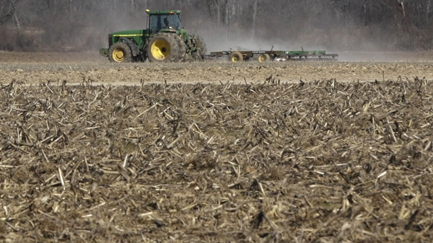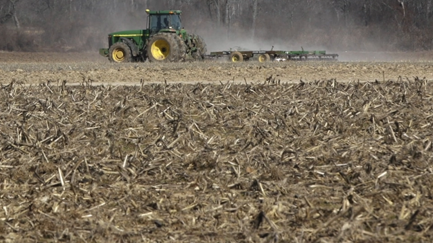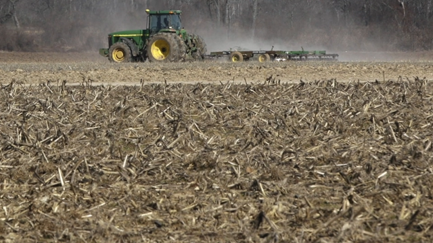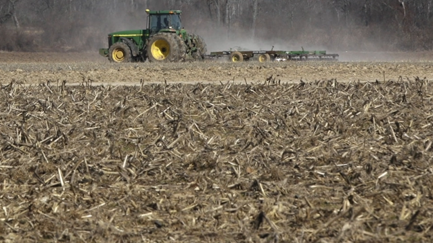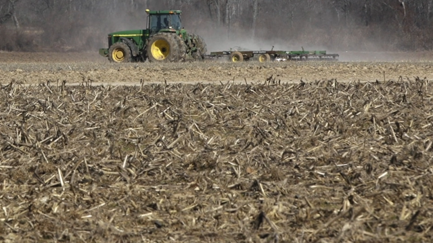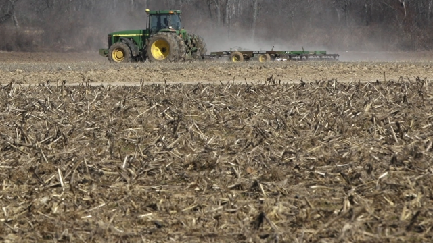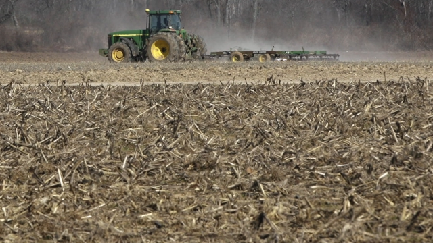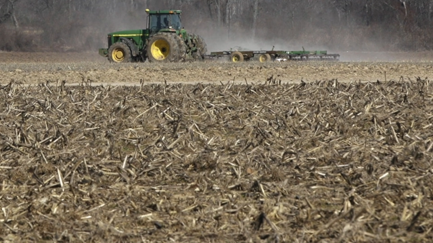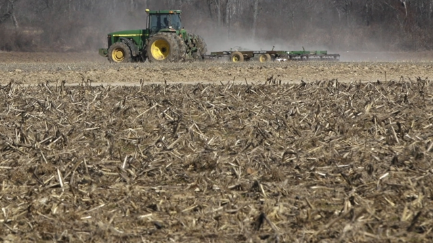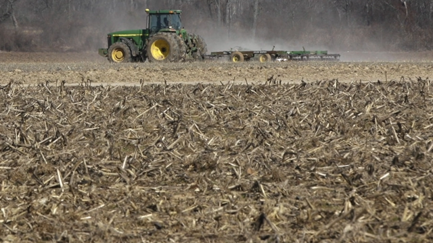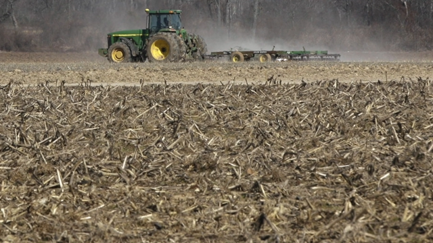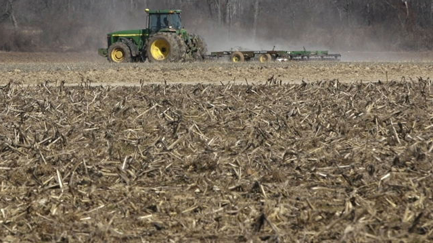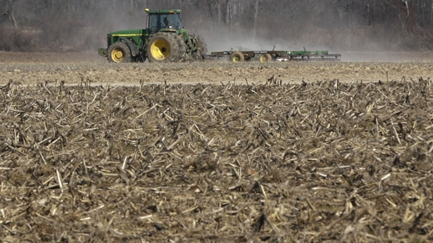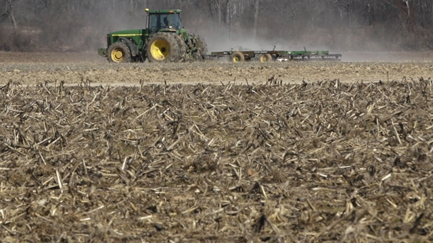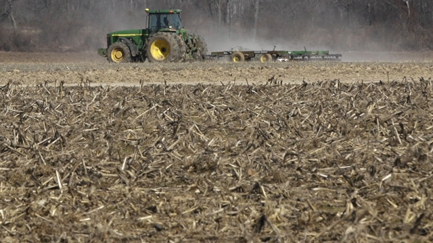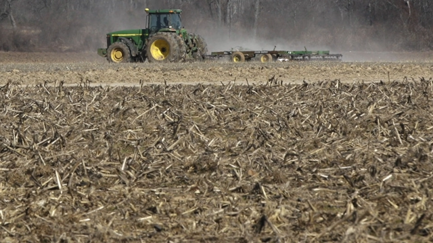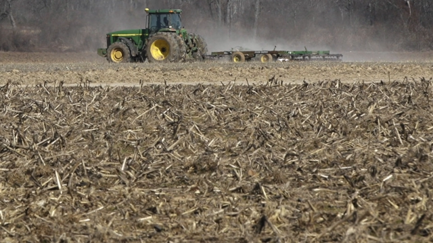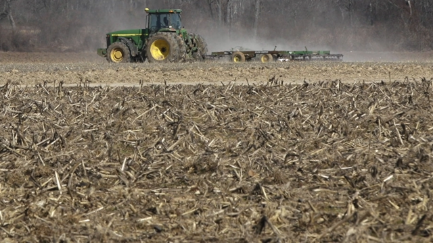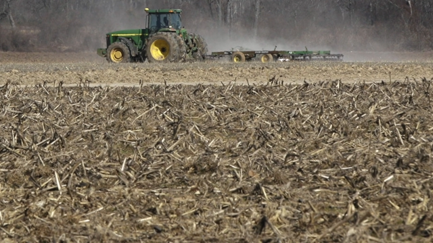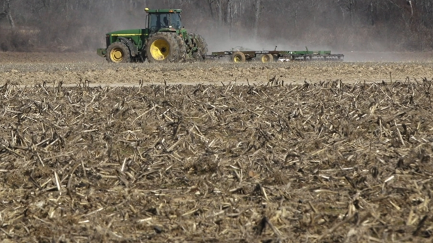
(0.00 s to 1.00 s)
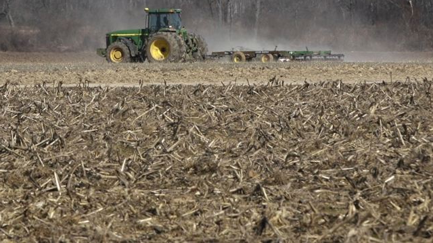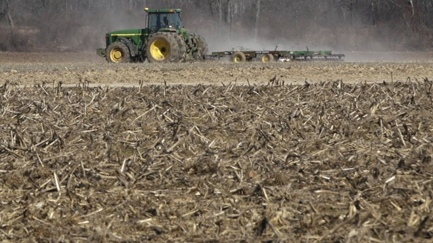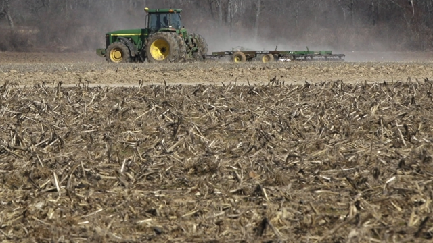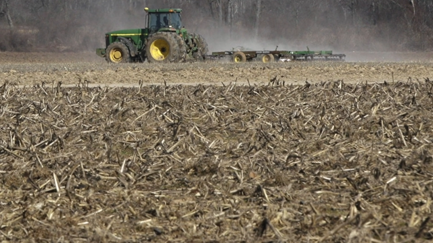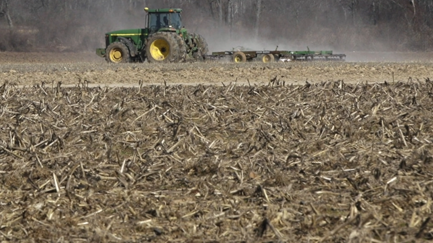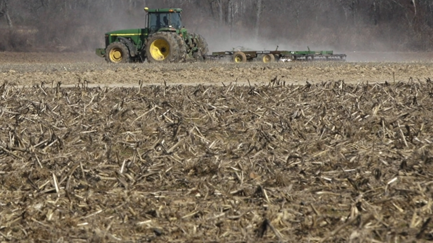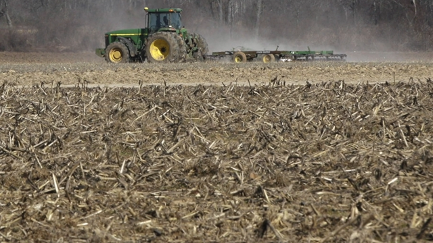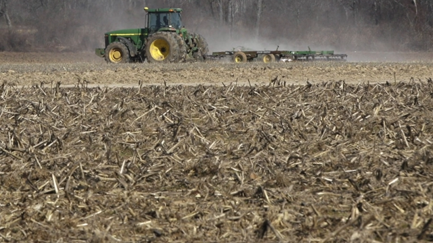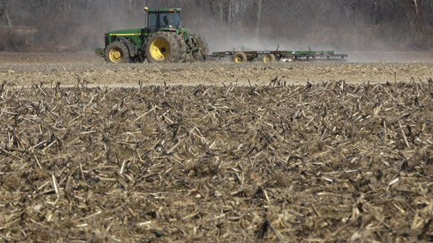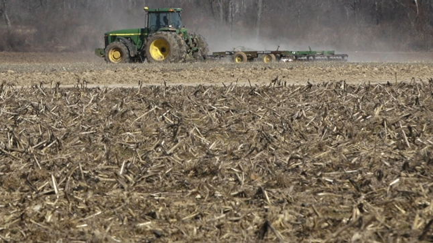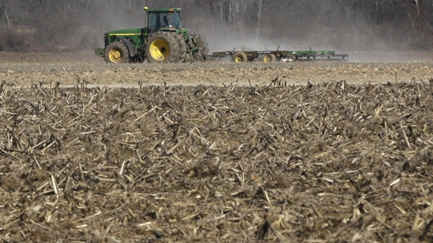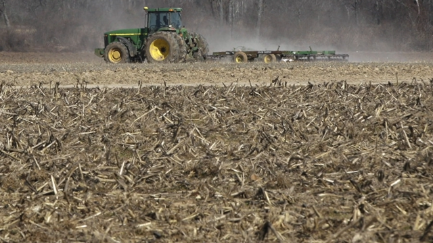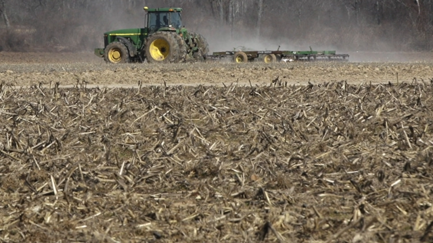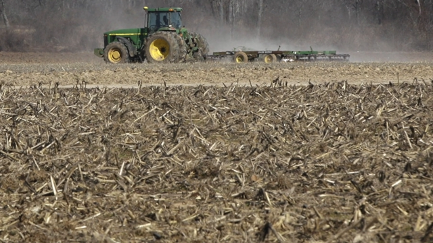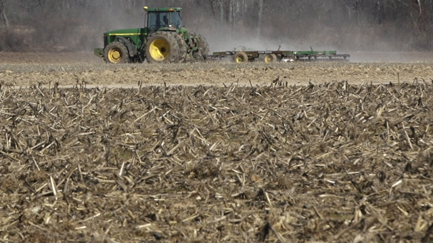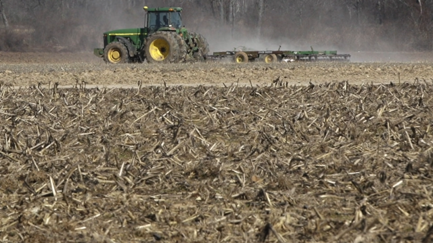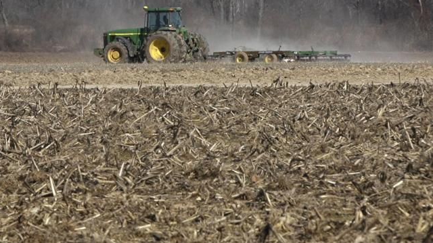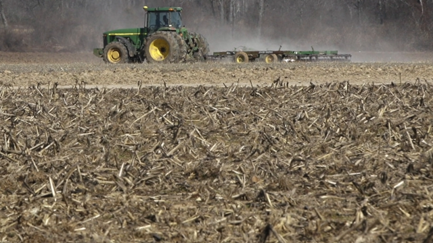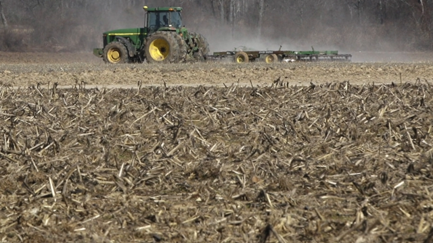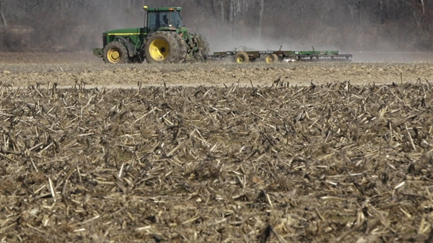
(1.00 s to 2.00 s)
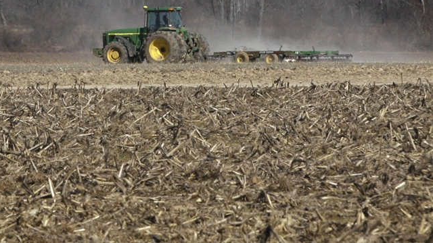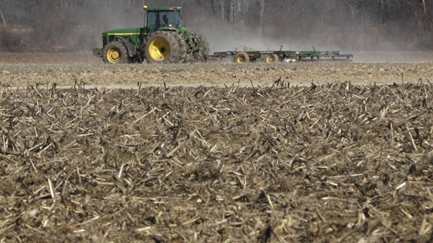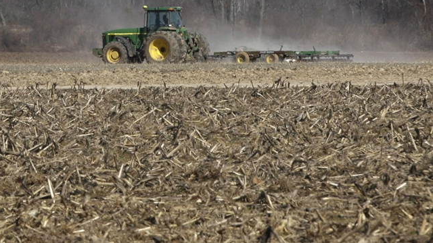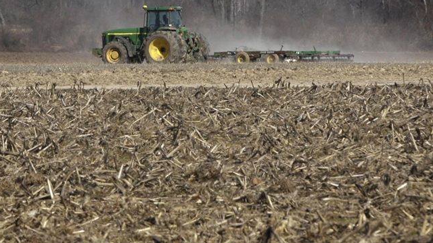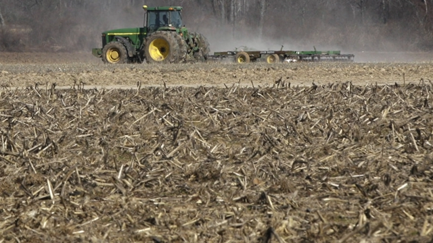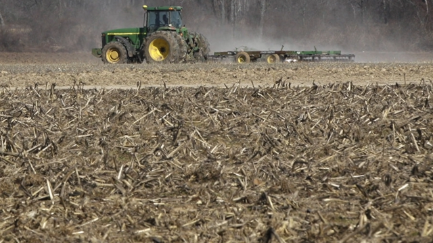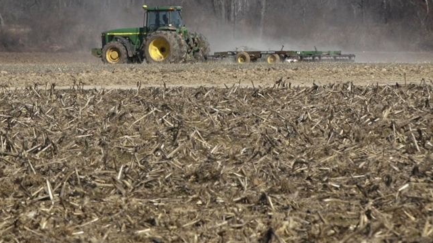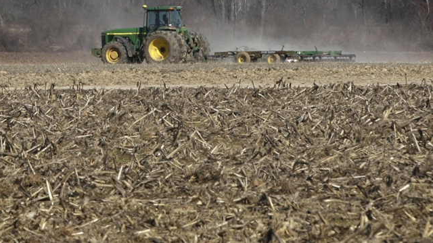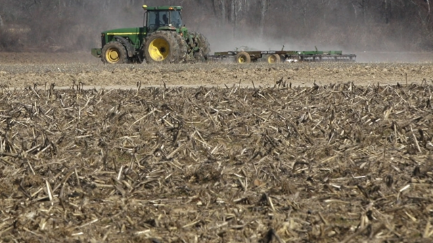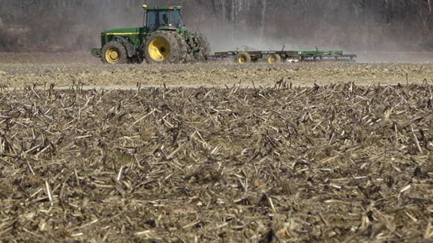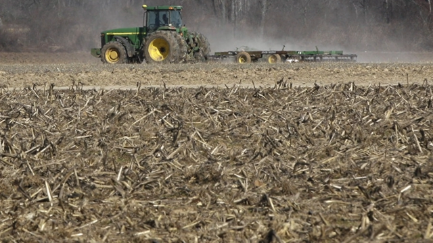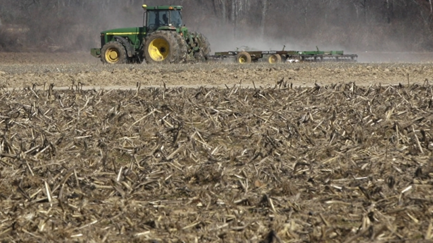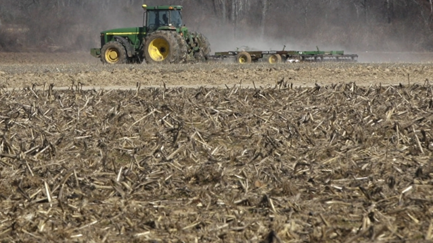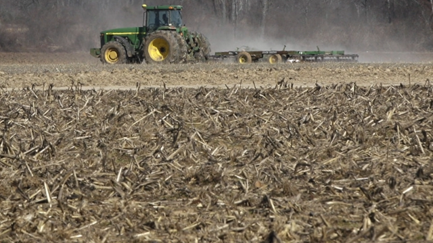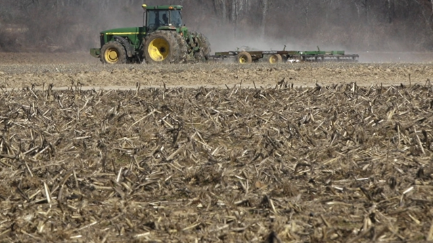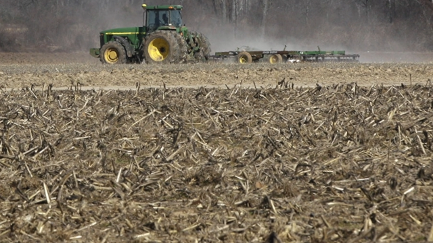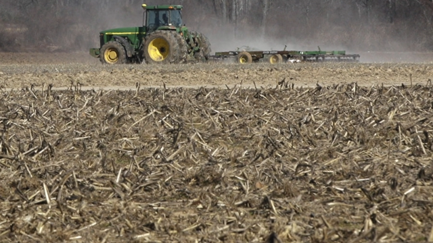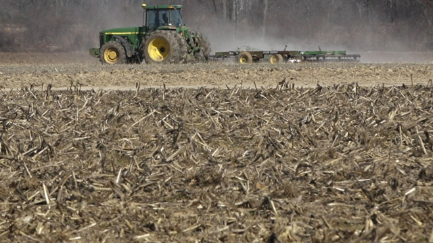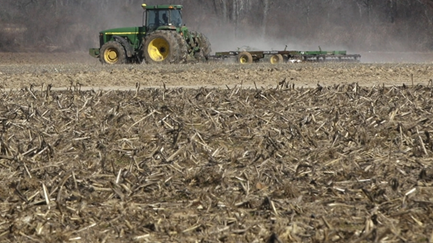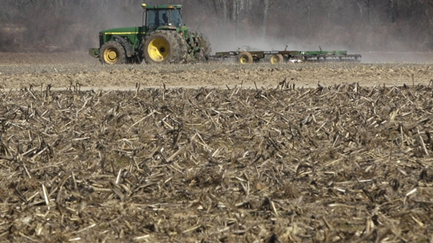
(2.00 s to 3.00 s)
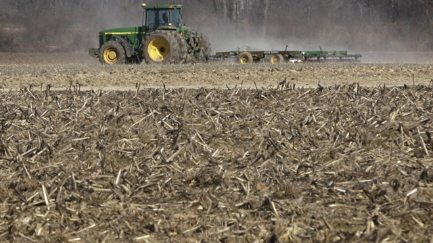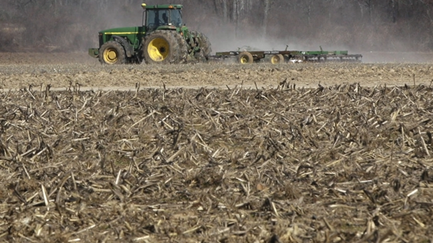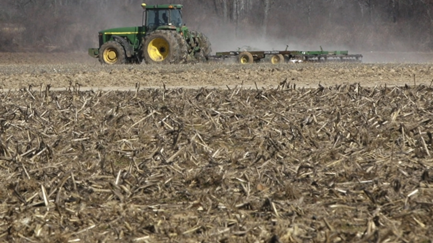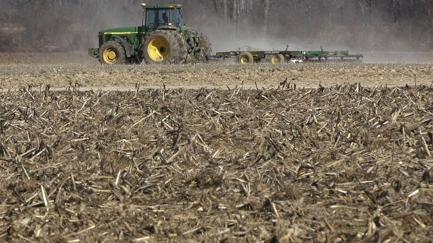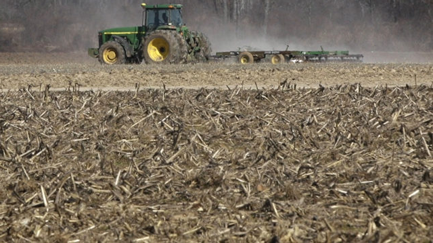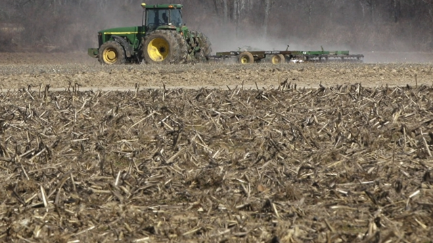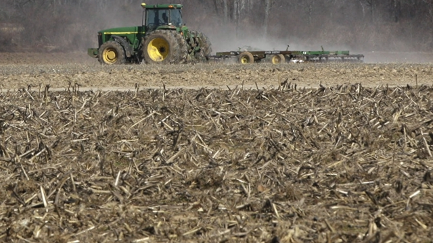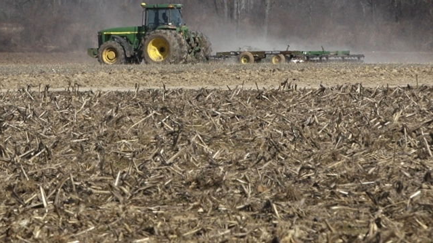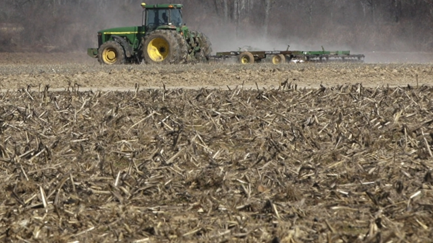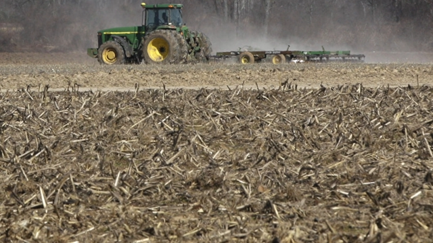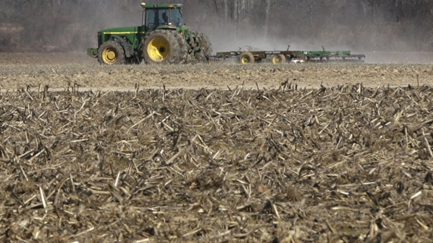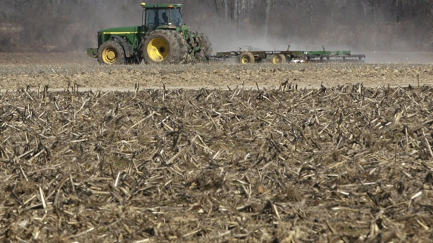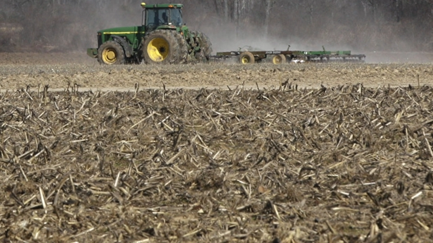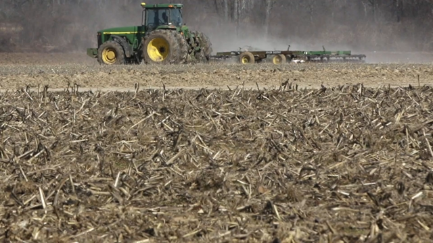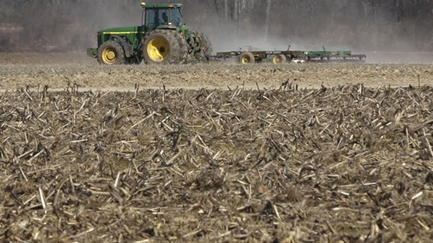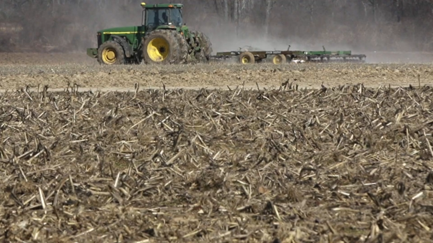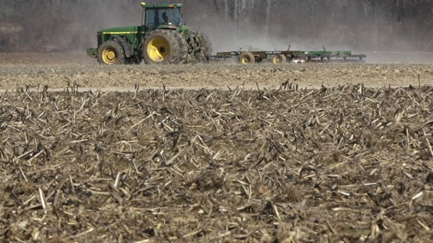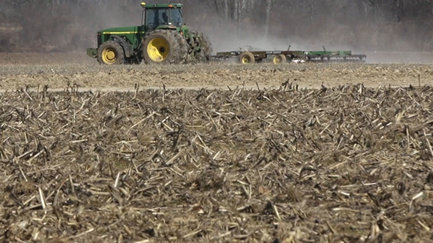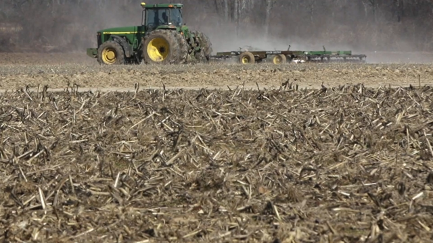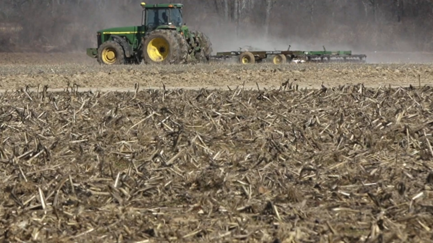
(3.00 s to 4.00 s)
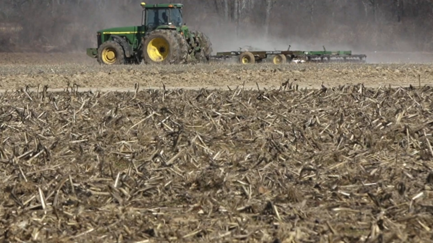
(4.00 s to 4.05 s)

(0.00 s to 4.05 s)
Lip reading: [unreadable: no face in view]